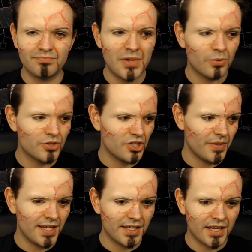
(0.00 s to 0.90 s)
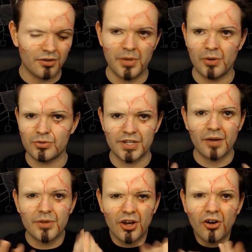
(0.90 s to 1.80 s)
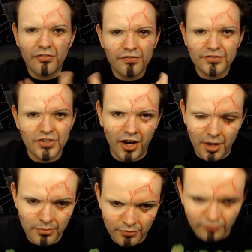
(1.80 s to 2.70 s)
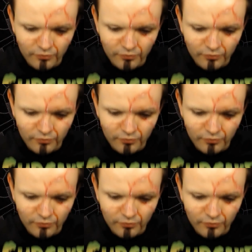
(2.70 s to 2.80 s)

mildewy, not mildewy, going off type